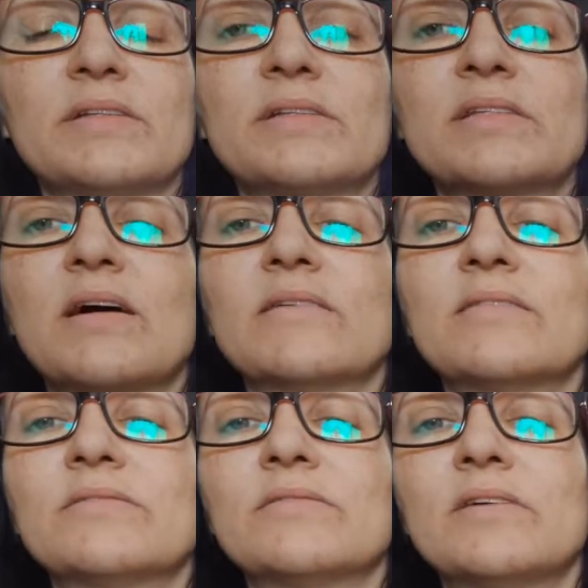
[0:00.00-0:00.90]
this kind
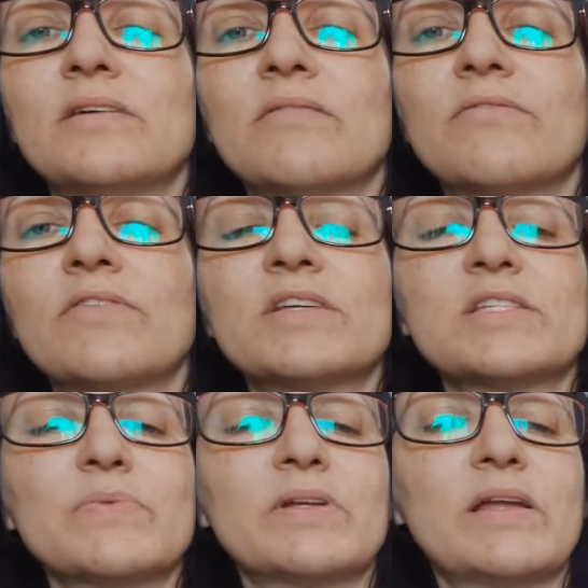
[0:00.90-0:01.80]
of, for this
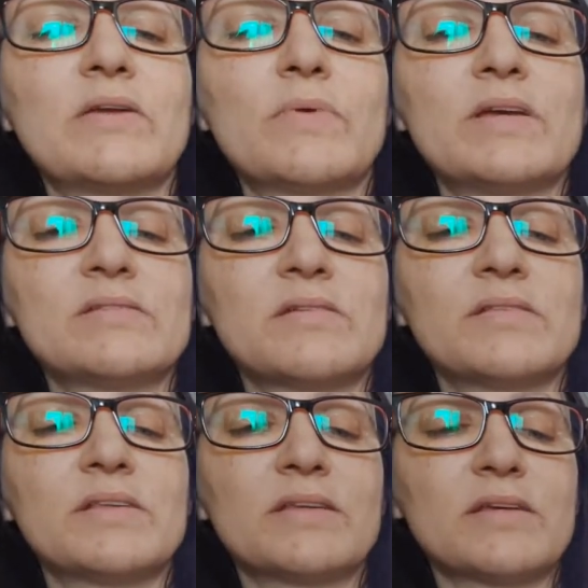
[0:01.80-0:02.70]
one anyways, I
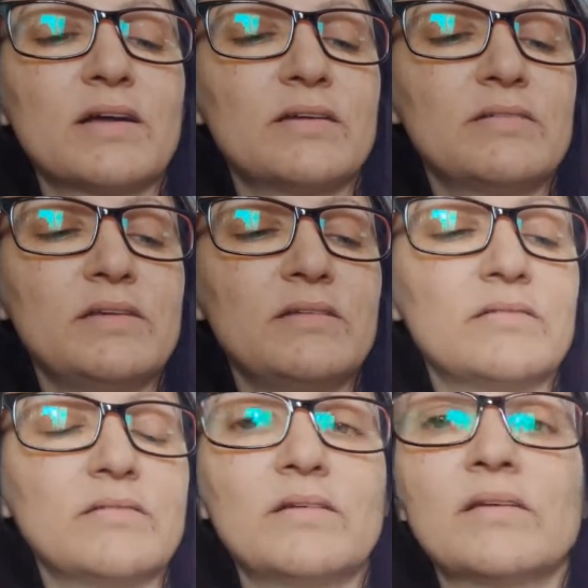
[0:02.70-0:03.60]
think it's kind of neat.
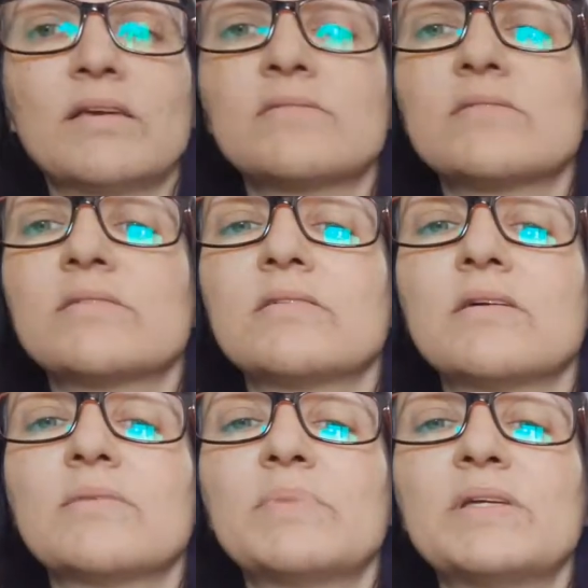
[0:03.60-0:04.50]
And it gives it
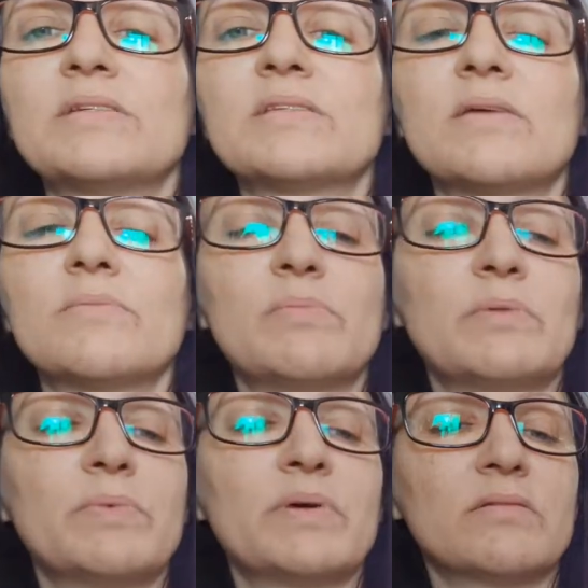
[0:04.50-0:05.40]
a piece that
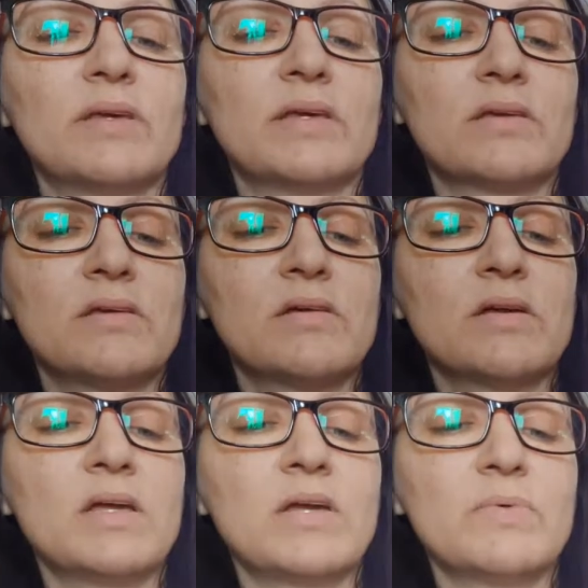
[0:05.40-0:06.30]
people pick, like,
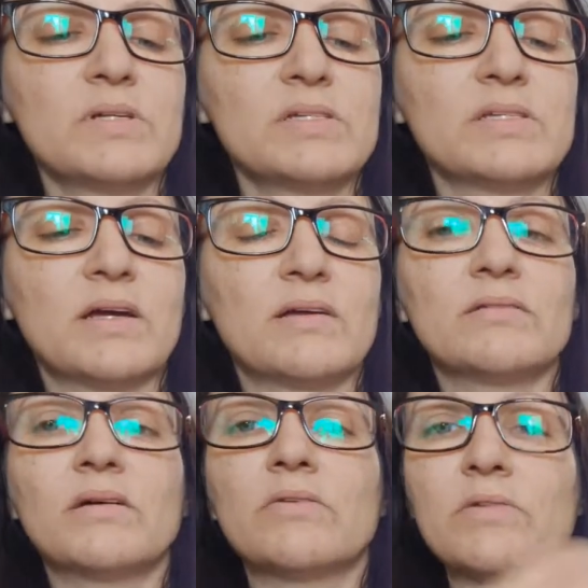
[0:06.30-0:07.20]
hey, what is that
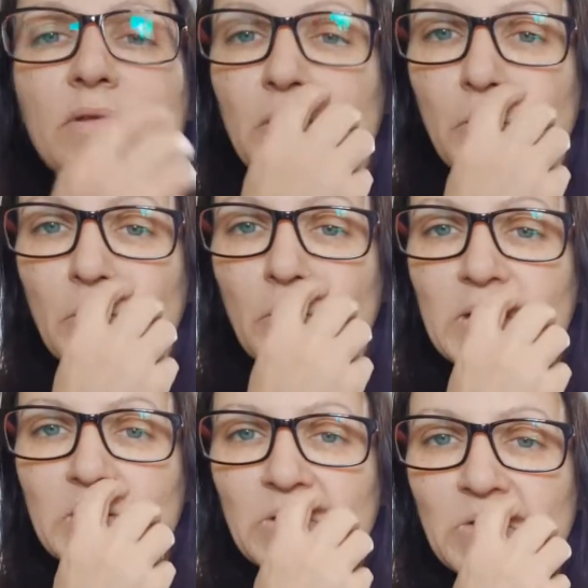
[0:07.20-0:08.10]
underneath there, right?
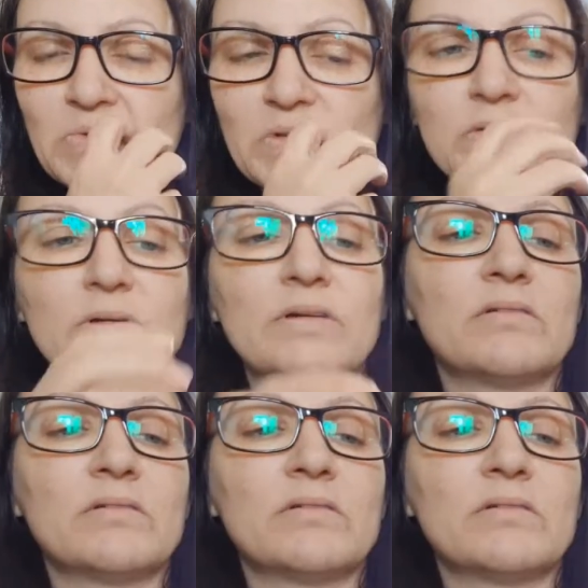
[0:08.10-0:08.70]
And it gives you a,